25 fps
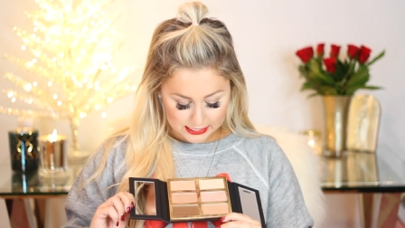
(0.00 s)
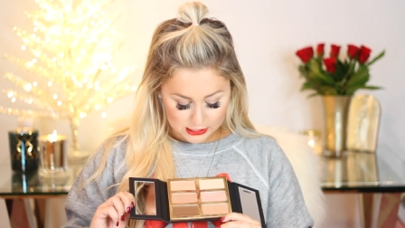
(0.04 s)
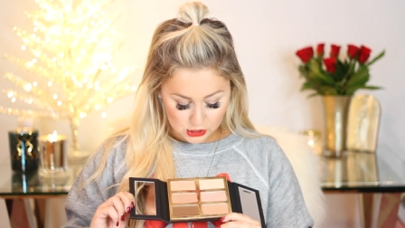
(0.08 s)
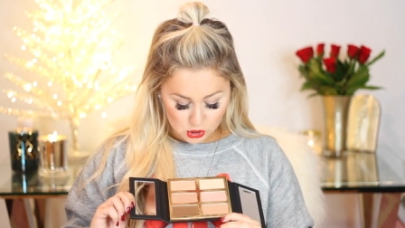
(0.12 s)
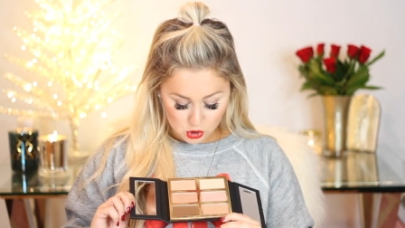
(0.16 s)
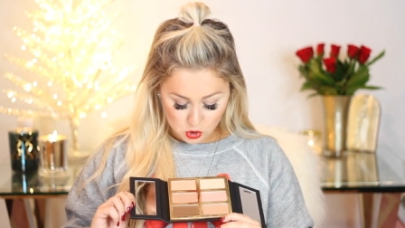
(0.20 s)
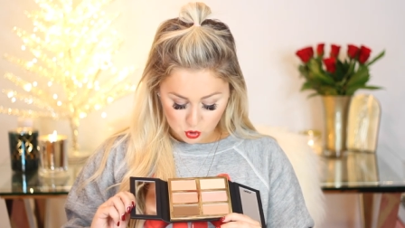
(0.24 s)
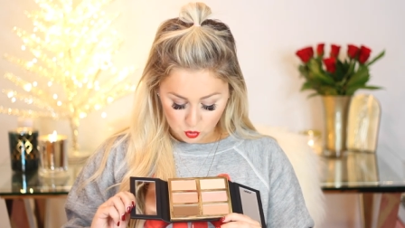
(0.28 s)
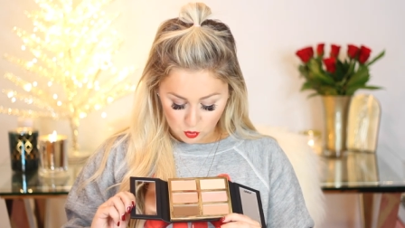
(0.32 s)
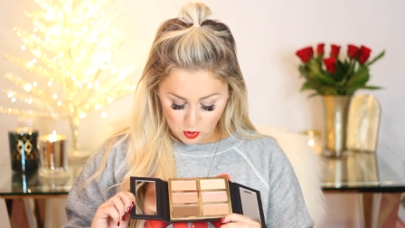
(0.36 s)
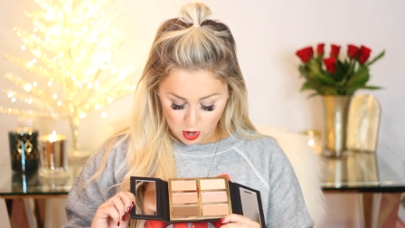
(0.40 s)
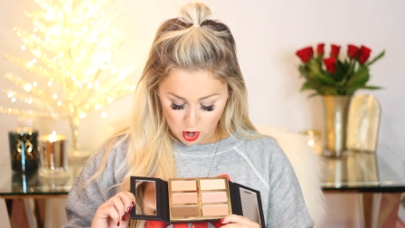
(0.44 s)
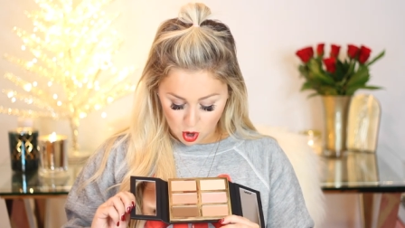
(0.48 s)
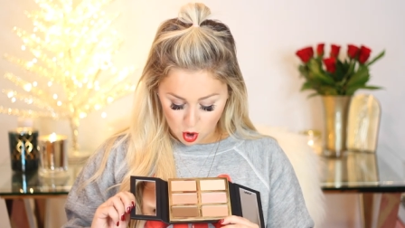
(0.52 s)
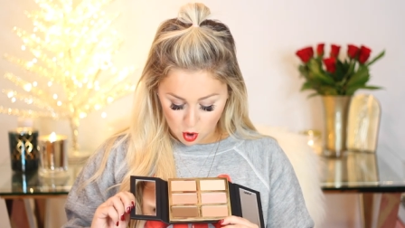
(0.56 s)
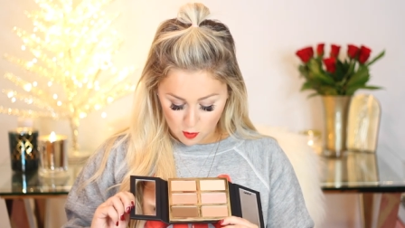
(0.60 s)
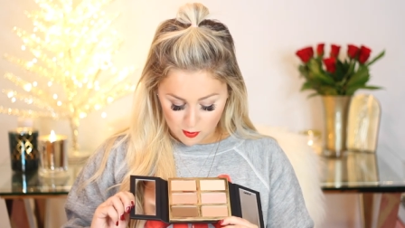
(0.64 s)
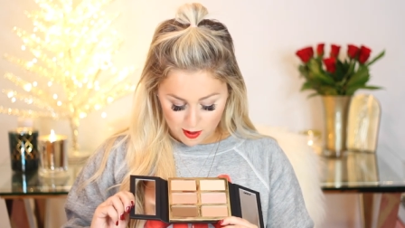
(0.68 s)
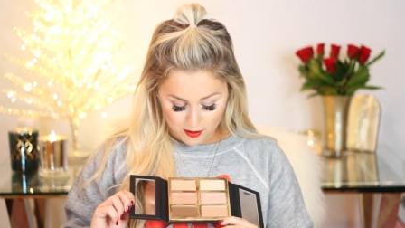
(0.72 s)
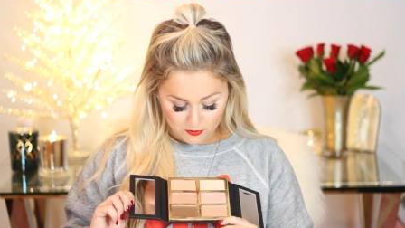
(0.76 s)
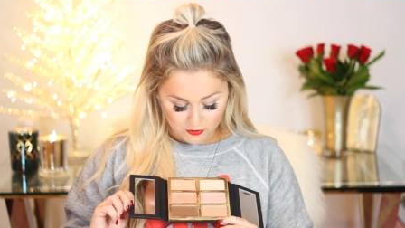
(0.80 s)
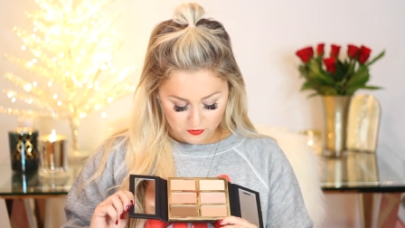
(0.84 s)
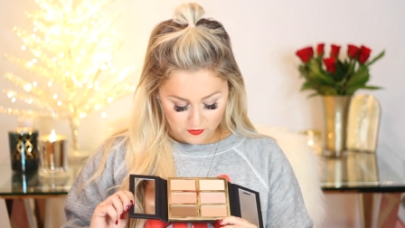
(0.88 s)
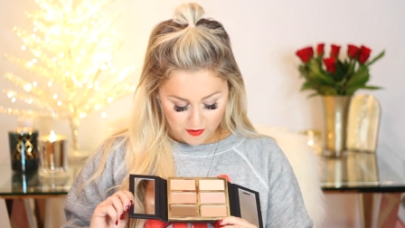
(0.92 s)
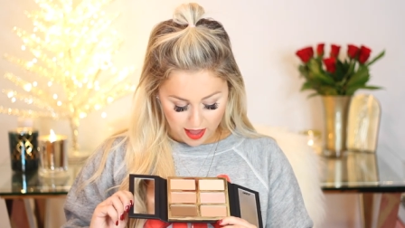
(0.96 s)

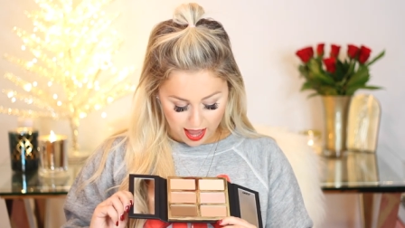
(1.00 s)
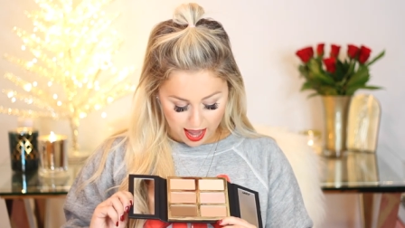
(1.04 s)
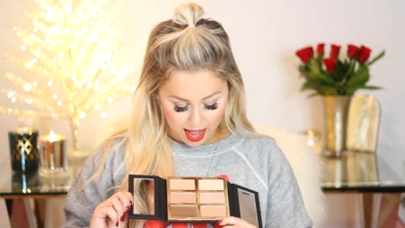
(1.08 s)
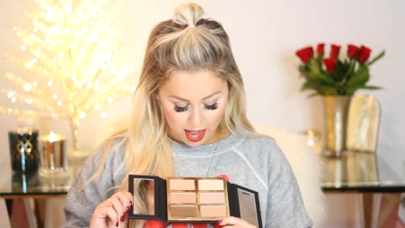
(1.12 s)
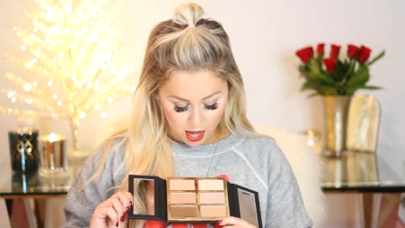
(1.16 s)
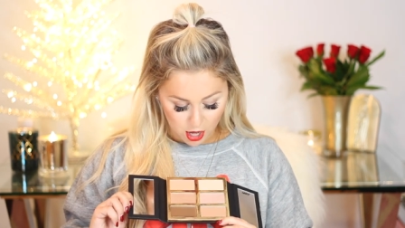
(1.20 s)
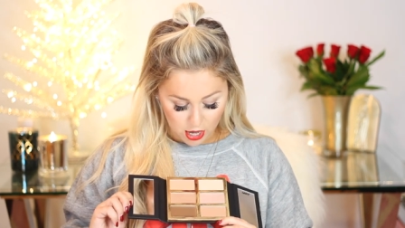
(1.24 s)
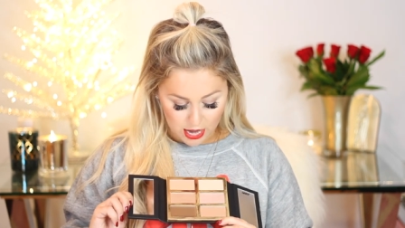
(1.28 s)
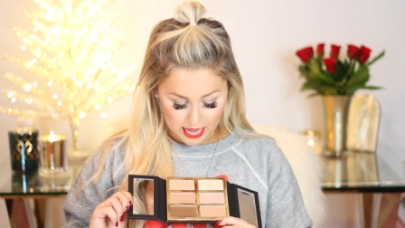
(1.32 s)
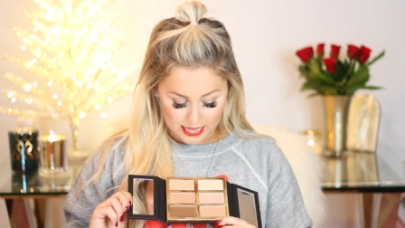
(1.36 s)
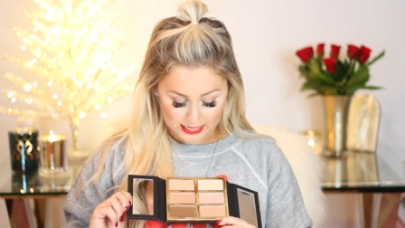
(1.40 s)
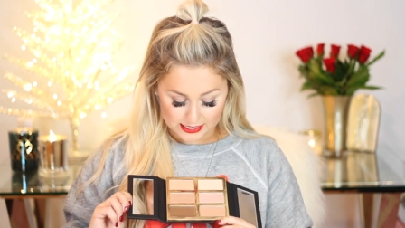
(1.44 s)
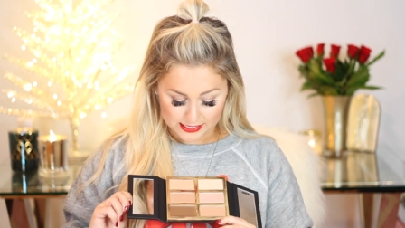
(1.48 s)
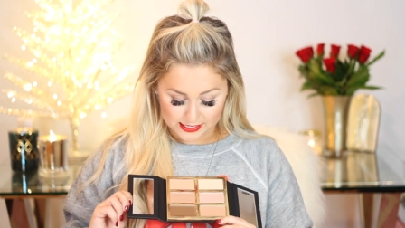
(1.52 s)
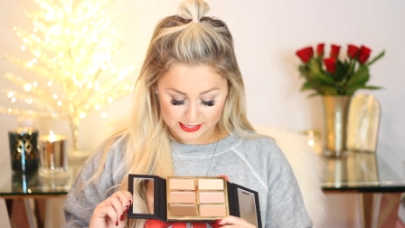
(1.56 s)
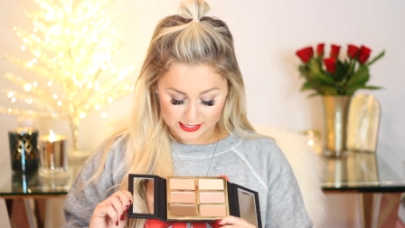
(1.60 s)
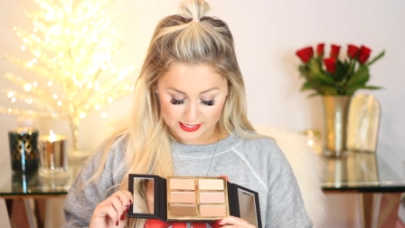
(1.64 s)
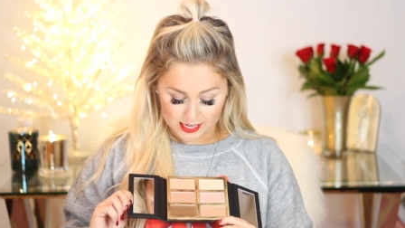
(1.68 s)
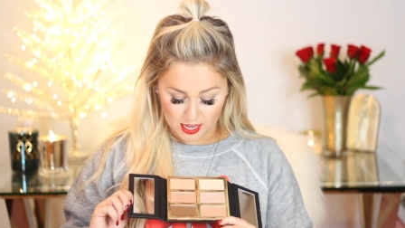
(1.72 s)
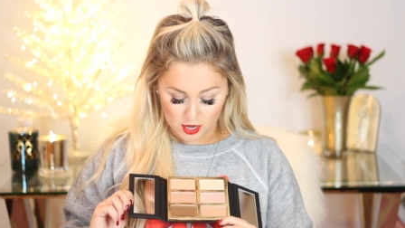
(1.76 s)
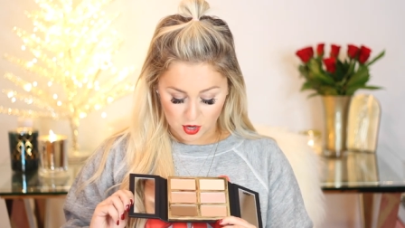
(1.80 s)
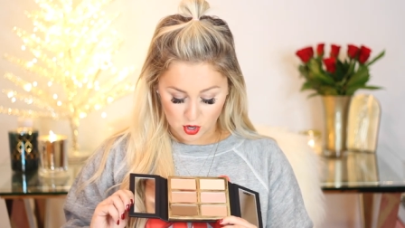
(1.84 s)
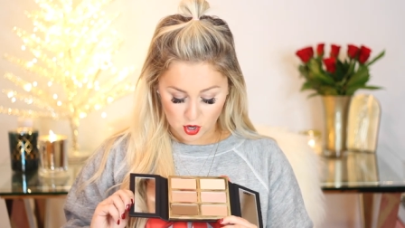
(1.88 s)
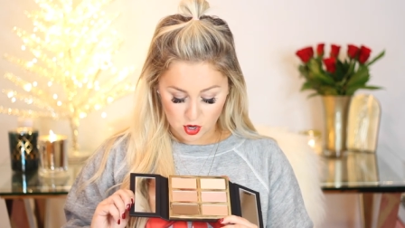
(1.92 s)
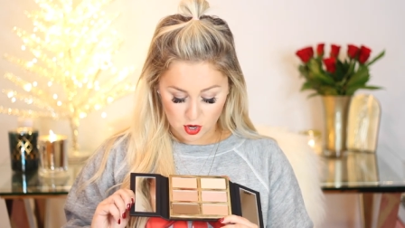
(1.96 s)
Strobe, Fire, and
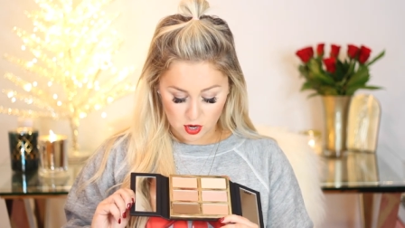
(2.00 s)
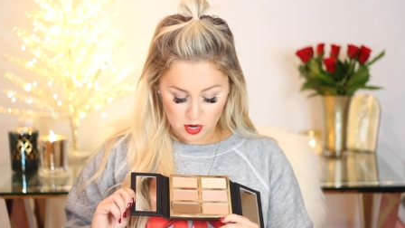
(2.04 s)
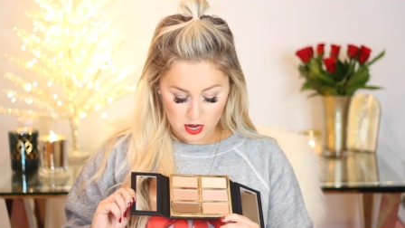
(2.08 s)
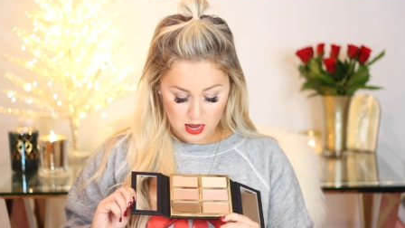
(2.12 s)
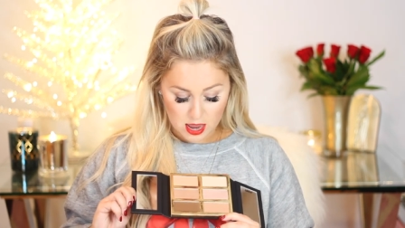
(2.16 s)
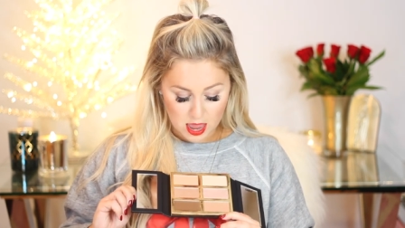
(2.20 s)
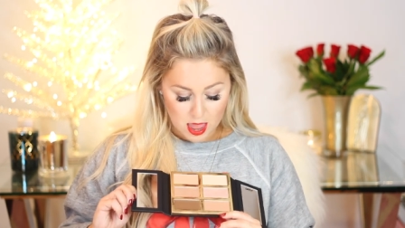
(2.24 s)
Stunner.